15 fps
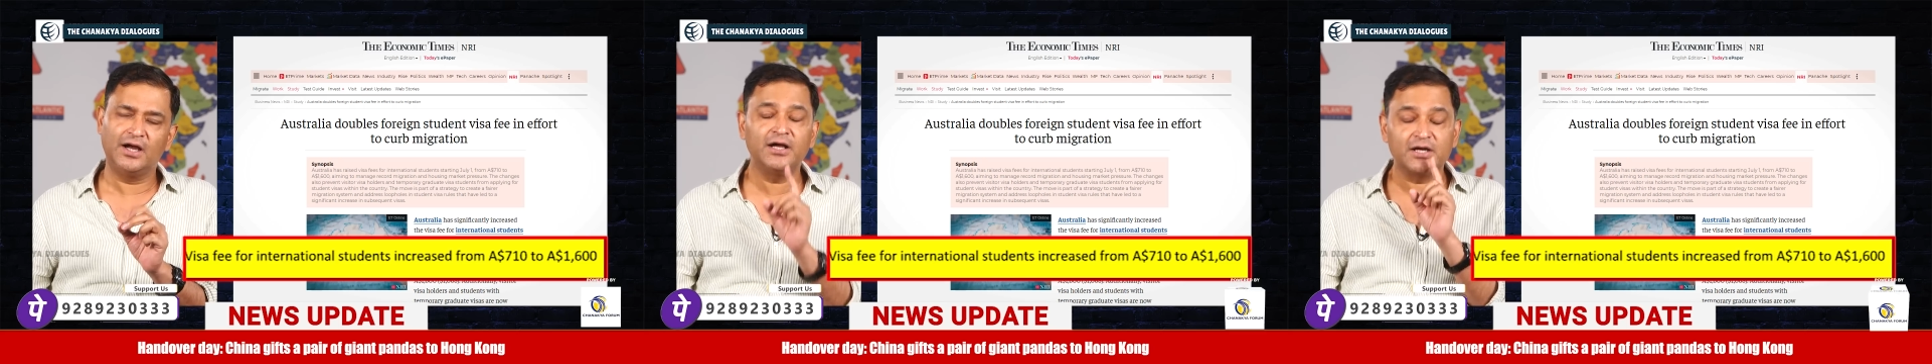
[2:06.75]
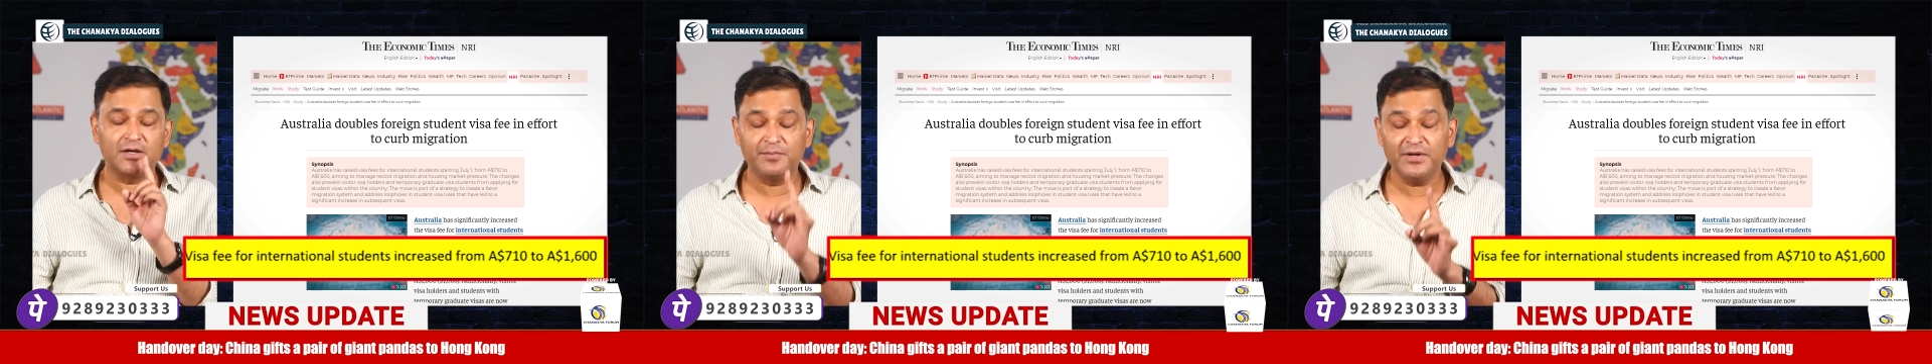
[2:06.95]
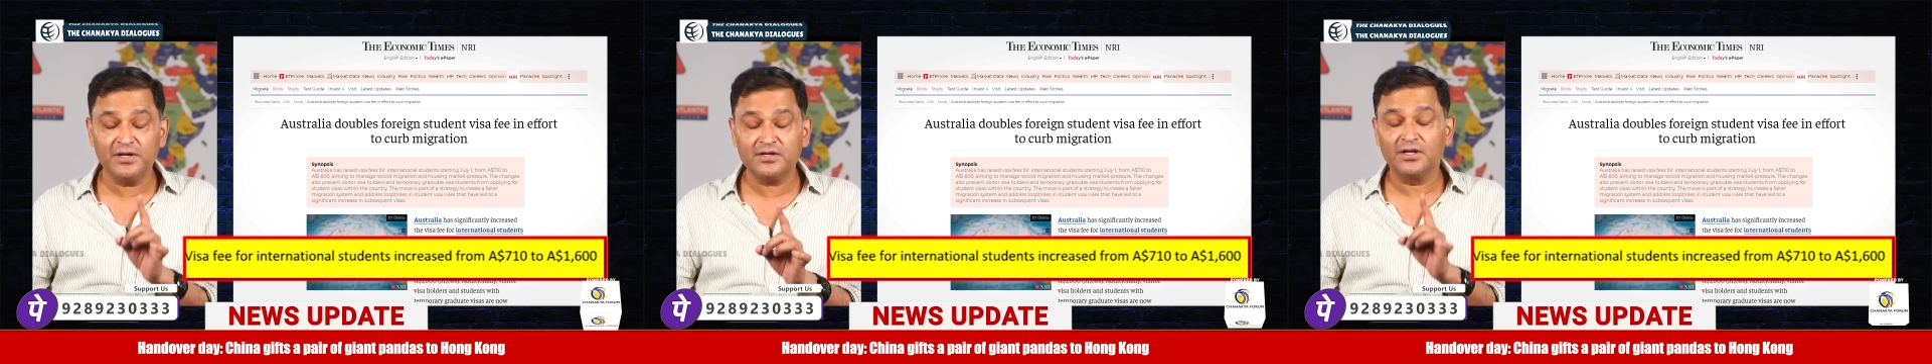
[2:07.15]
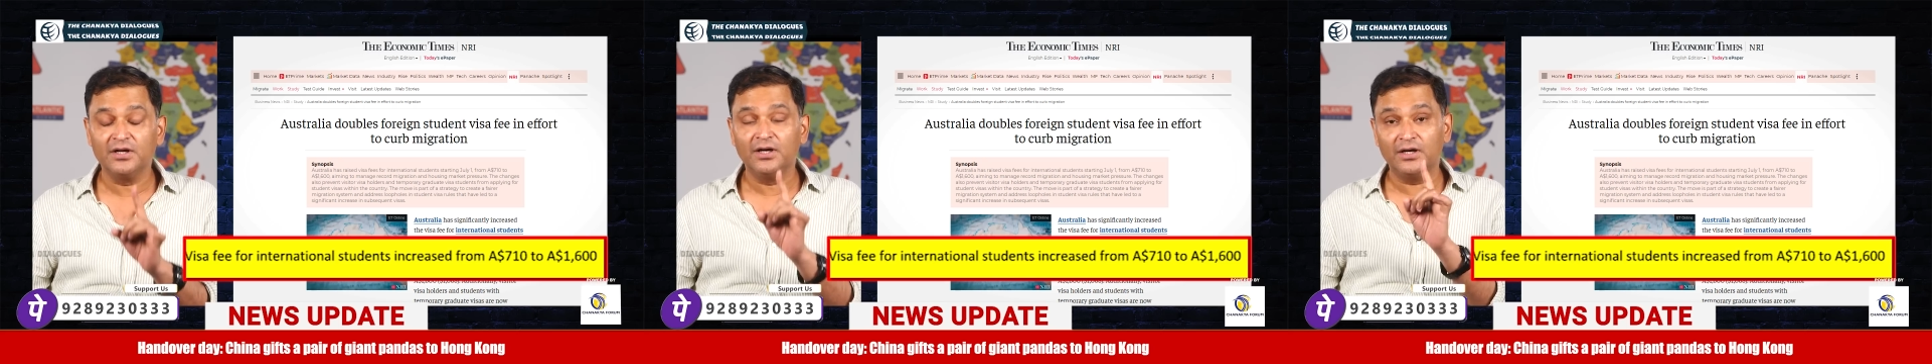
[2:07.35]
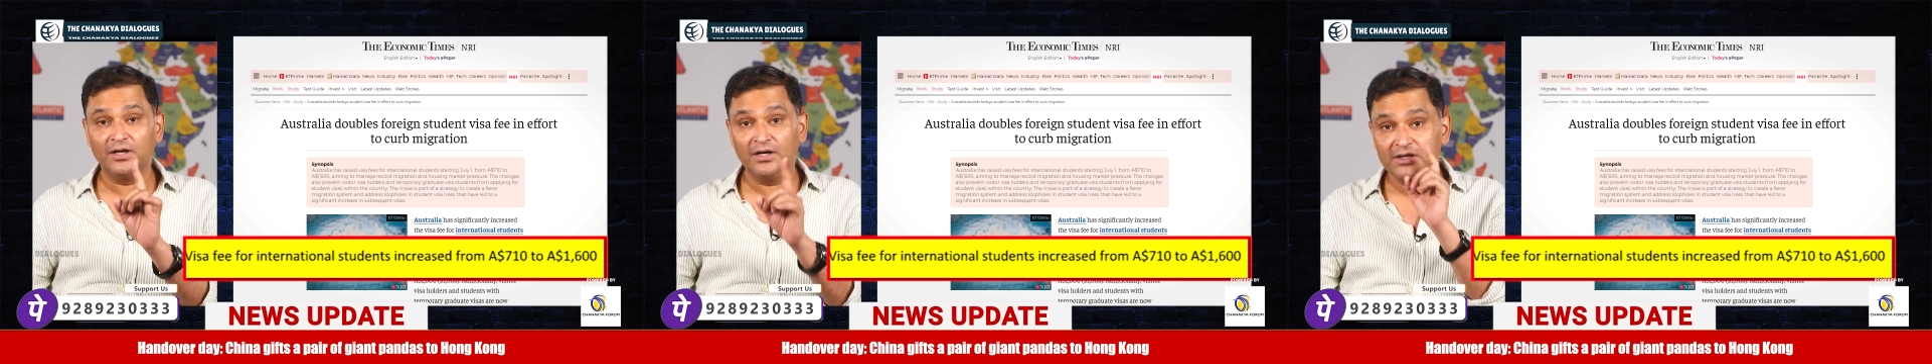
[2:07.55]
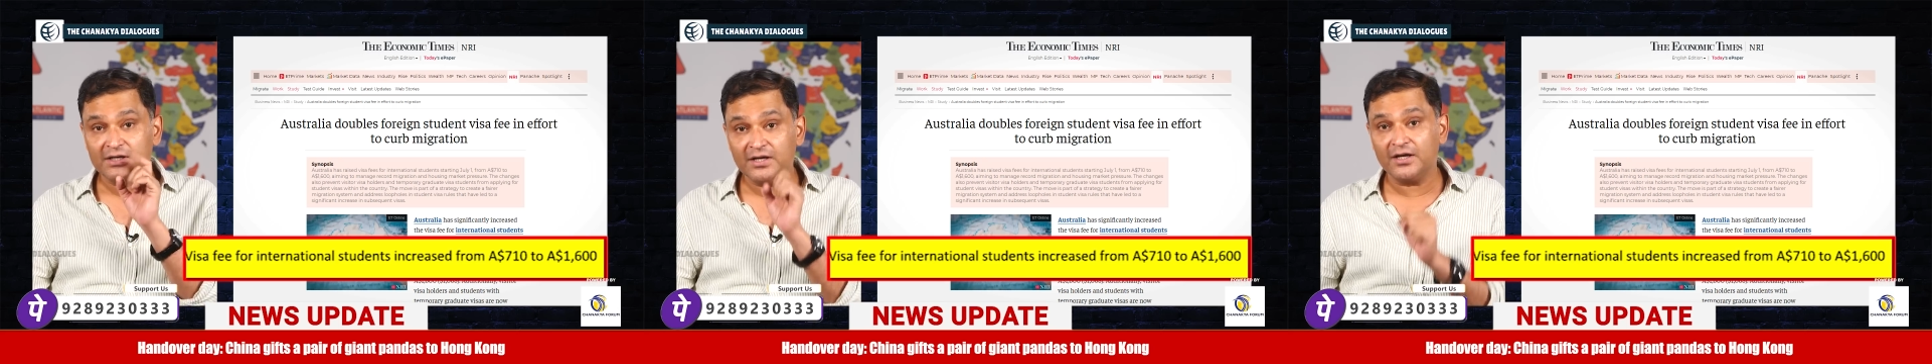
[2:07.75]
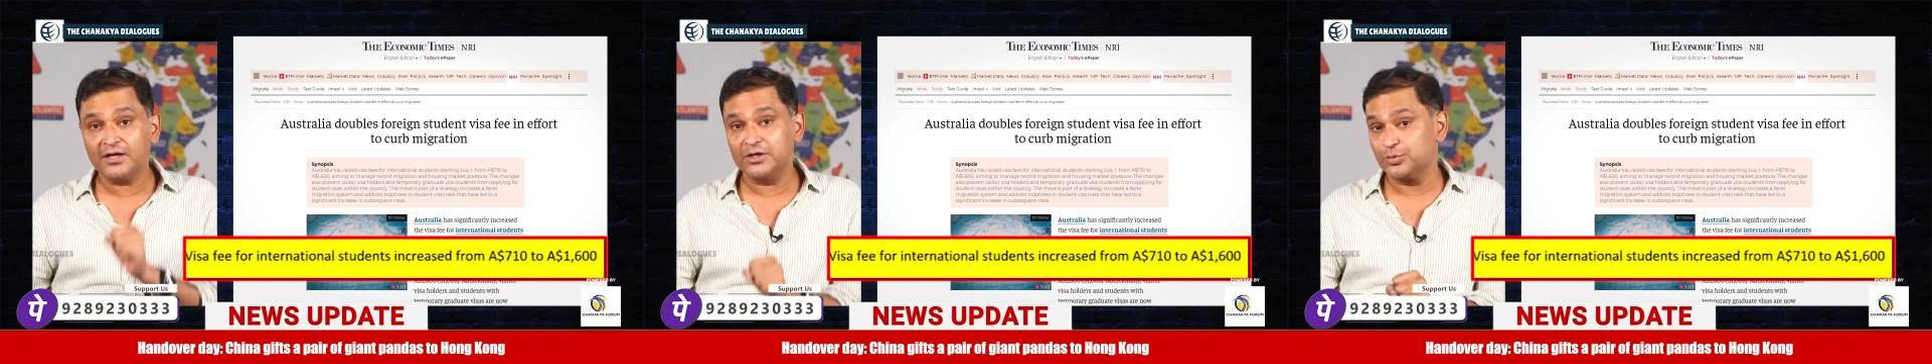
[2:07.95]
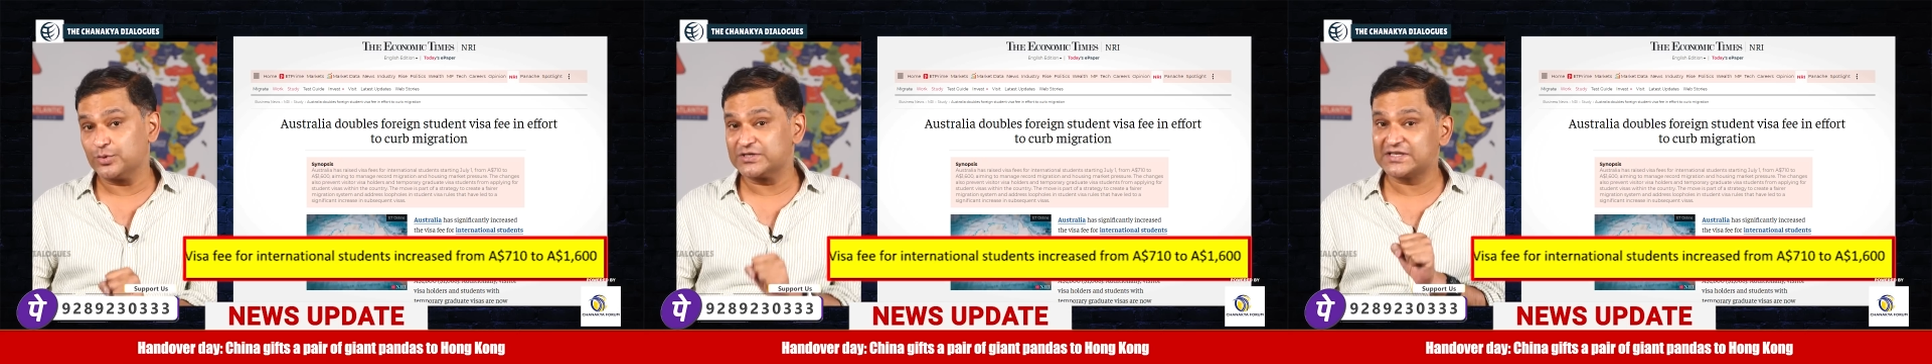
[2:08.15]
I repeat, earlier
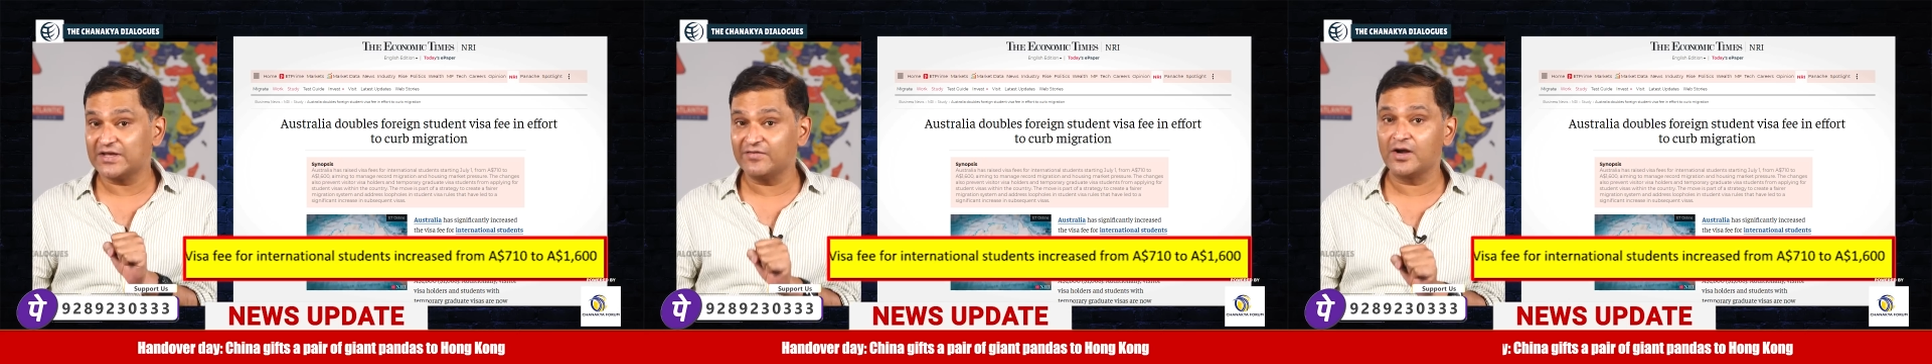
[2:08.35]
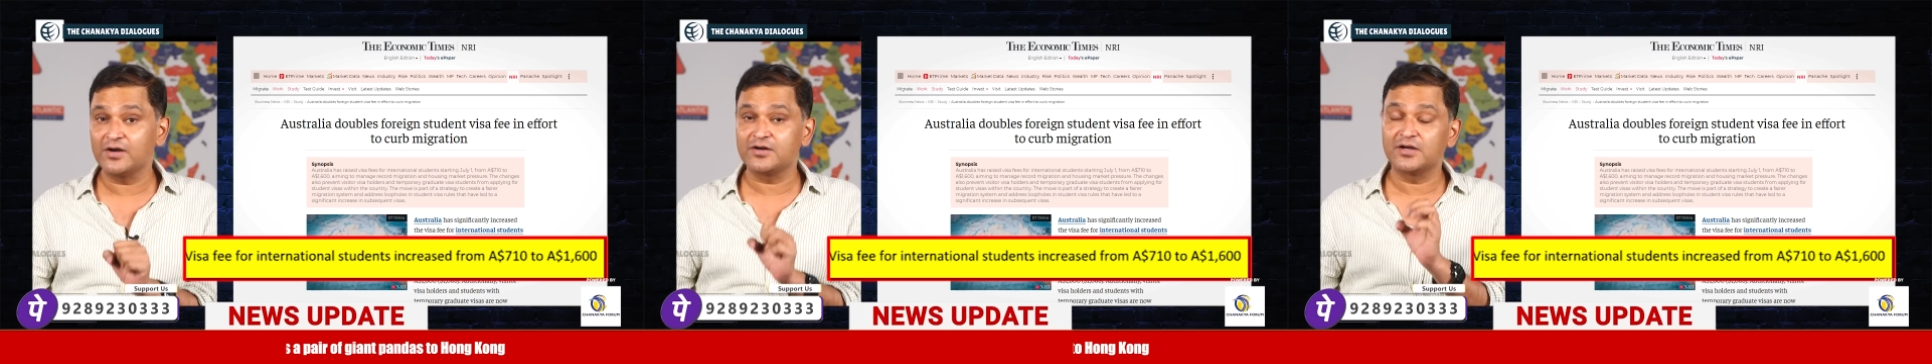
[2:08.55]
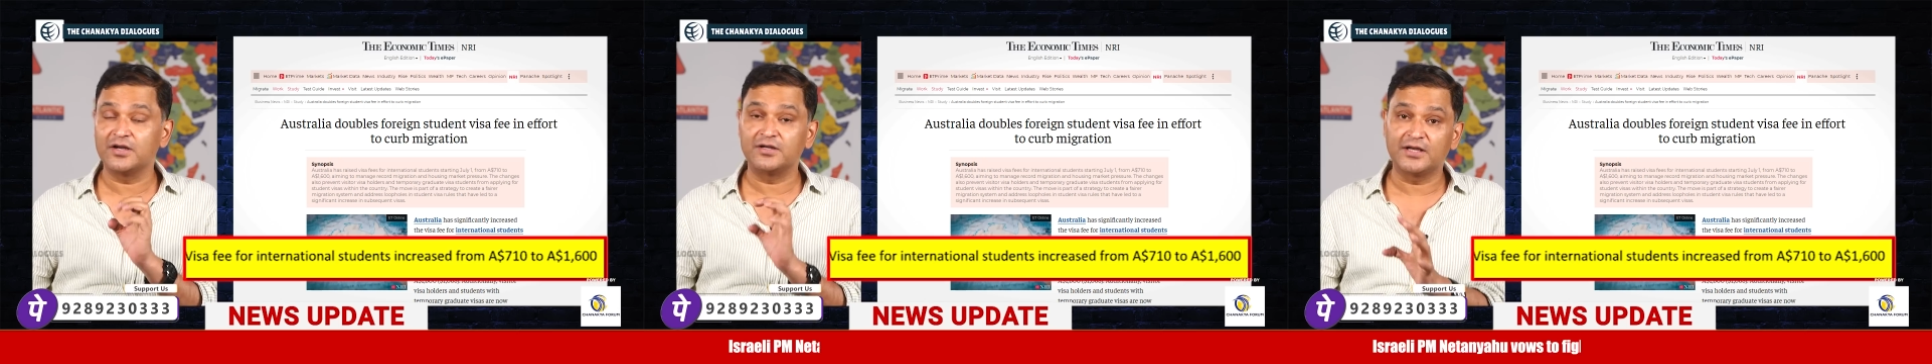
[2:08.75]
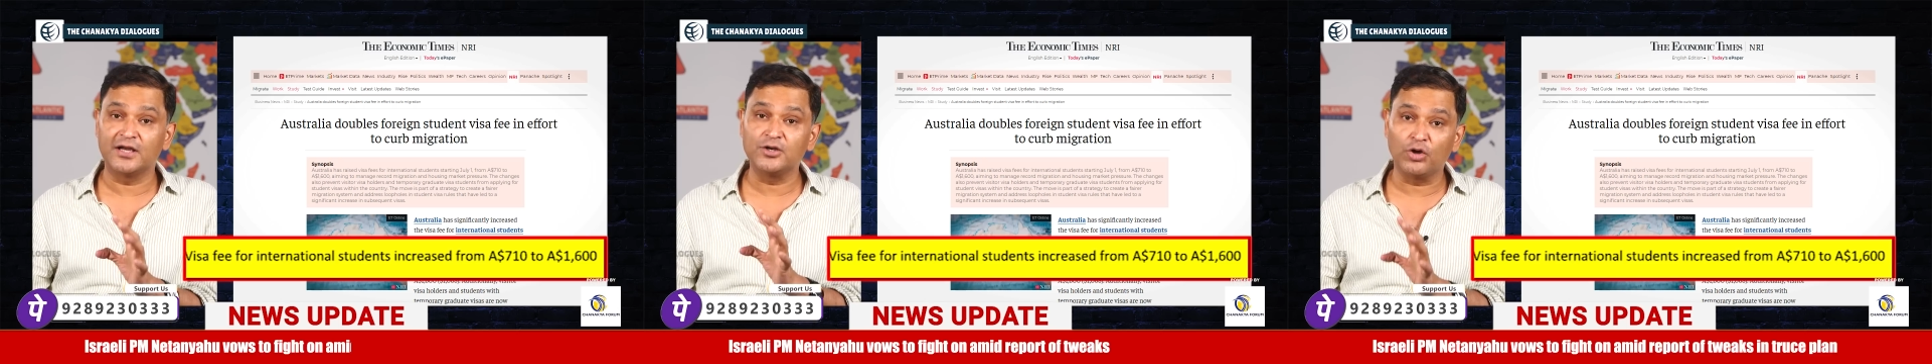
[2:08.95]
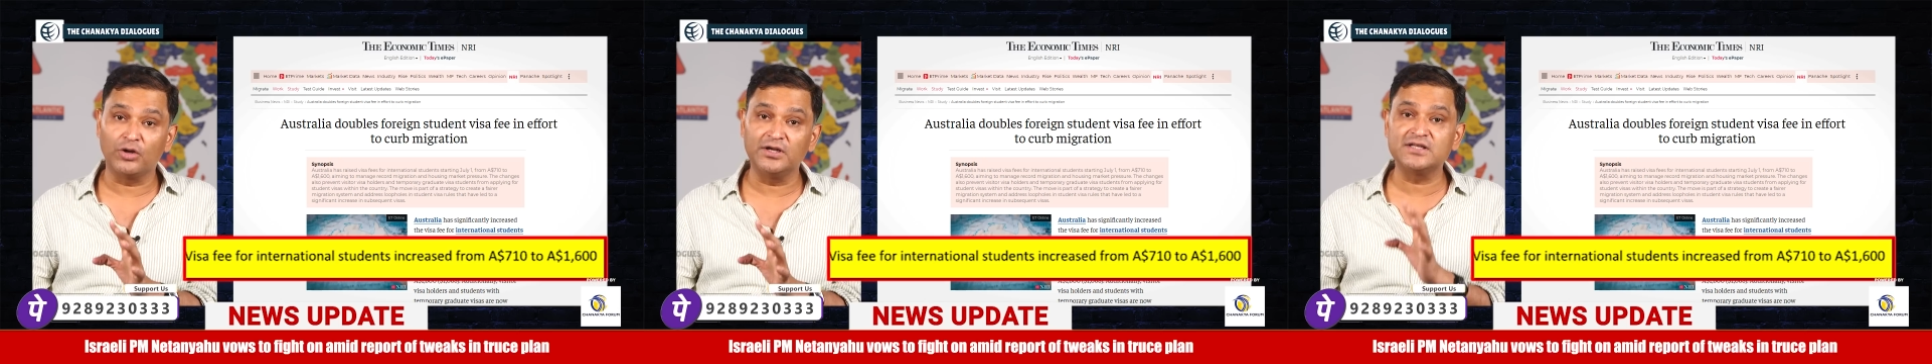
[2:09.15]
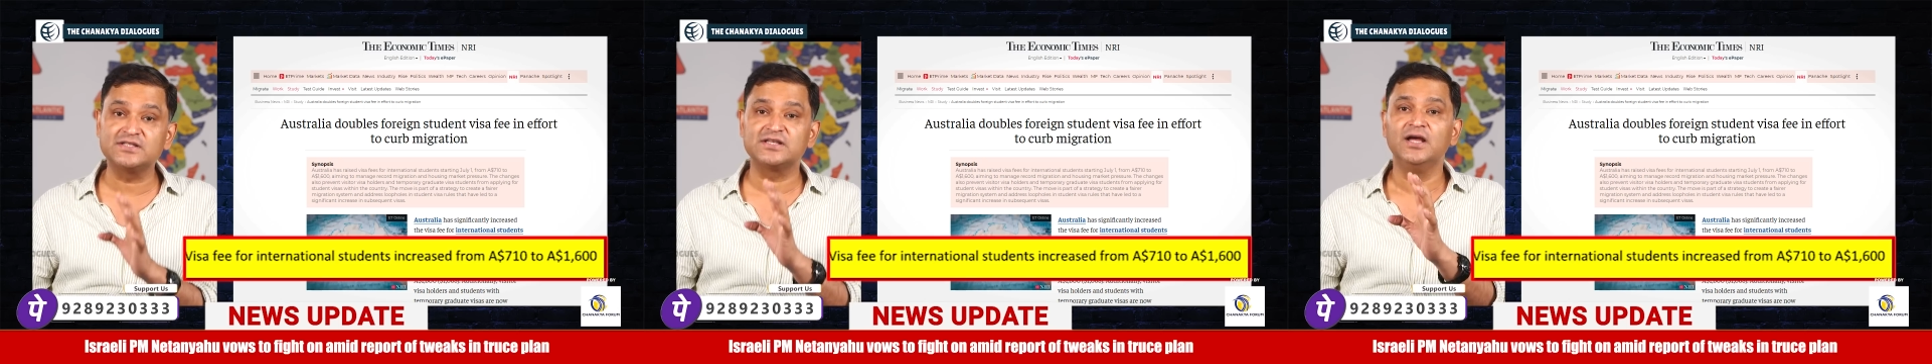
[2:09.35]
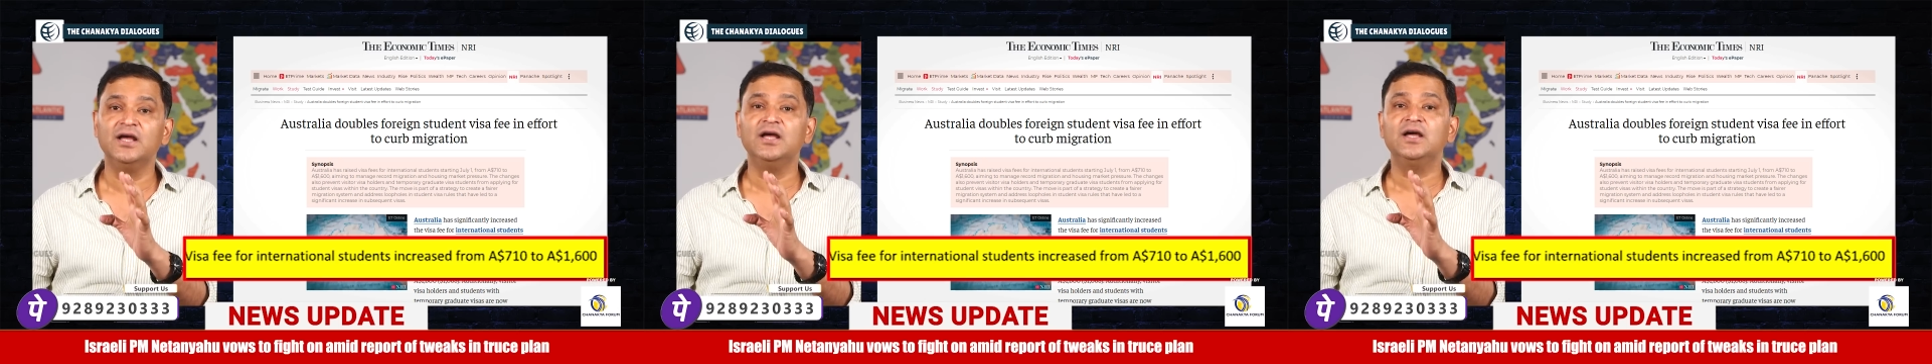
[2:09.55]
it was $710,